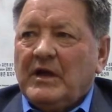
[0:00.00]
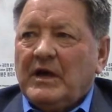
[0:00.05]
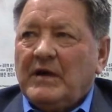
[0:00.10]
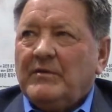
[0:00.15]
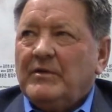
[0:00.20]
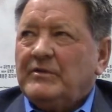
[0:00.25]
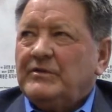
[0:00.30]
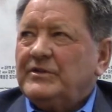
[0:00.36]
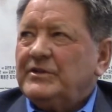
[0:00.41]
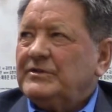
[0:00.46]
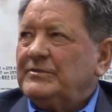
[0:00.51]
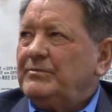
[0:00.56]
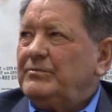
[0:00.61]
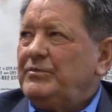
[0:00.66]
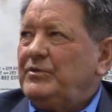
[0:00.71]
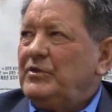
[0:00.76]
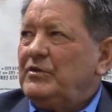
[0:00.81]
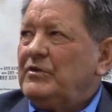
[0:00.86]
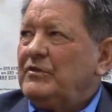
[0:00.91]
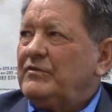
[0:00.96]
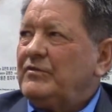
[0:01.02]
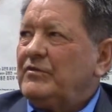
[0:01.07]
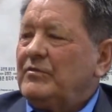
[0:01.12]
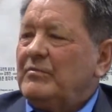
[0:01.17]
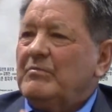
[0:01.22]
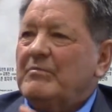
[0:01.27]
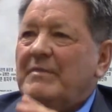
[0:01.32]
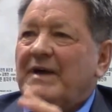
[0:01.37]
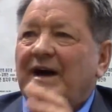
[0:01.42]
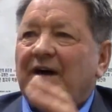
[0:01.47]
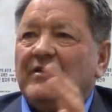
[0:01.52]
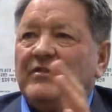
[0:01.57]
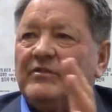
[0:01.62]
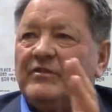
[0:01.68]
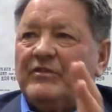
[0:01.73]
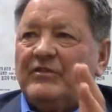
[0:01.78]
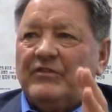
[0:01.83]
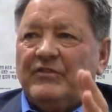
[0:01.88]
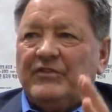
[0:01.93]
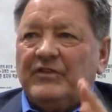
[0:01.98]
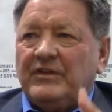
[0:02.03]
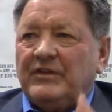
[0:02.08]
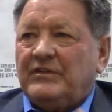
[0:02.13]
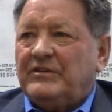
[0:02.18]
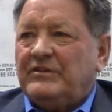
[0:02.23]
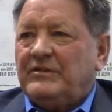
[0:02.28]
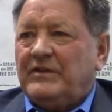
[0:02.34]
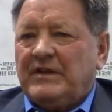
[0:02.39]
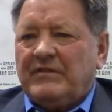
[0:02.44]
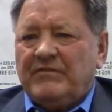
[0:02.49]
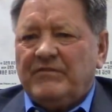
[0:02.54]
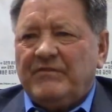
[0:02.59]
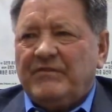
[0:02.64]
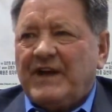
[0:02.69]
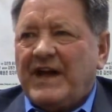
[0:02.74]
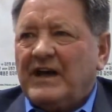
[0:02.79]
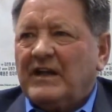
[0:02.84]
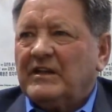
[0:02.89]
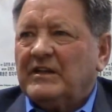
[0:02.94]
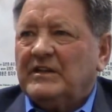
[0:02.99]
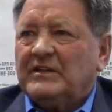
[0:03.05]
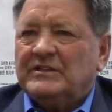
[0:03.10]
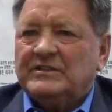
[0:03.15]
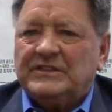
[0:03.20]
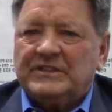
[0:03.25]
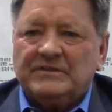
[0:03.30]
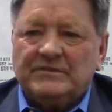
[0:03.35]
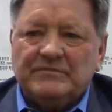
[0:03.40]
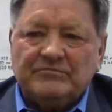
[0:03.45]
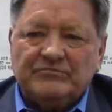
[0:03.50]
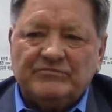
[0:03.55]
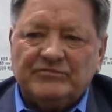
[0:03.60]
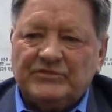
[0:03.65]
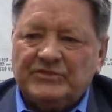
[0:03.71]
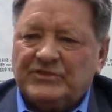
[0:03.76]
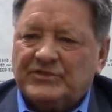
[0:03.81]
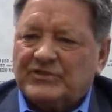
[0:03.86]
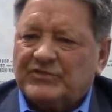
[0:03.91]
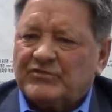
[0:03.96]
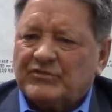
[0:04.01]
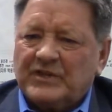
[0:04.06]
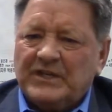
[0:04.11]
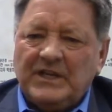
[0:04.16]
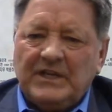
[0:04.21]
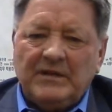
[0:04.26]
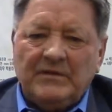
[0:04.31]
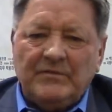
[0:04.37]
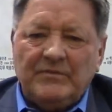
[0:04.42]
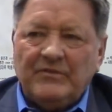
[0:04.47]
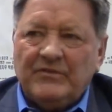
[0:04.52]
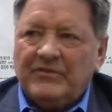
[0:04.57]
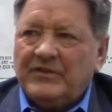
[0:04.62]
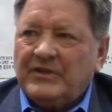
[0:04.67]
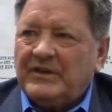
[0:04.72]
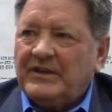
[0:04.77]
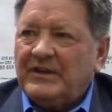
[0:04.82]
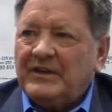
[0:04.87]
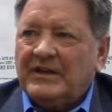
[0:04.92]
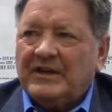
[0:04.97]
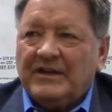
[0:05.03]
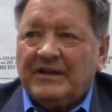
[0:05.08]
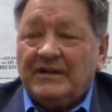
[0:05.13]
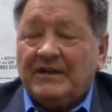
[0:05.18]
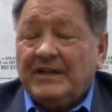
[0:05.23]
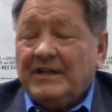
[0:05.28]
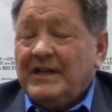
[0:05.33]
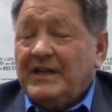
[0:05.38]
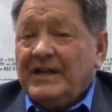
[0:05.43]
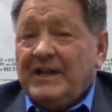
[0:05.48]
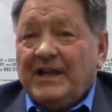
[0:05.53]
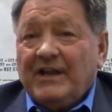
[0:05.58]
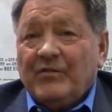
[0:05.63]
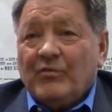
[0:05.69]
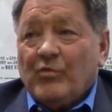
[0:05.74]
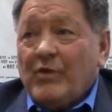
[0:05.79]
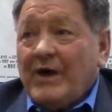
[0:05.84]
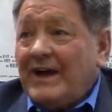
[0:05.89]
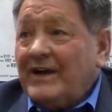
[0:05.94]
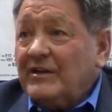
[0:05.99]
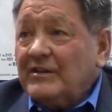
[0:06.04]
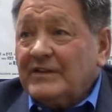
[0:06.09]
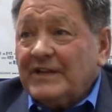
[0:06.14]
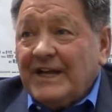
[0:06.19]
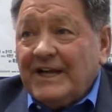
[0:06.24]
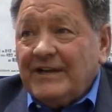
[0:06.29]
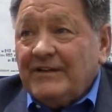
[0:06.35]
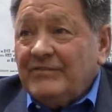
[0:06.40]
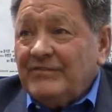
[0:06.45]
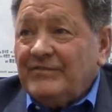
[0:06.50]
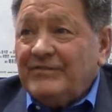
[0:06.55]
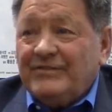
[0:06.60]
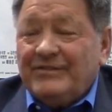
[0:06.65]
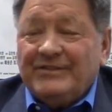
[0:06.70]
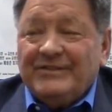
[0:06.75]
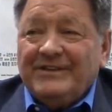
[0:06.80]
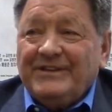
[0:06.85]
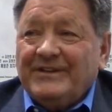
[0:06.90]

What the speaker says: I mean, it was just beautiful mountains and valleys and streams and wildlife.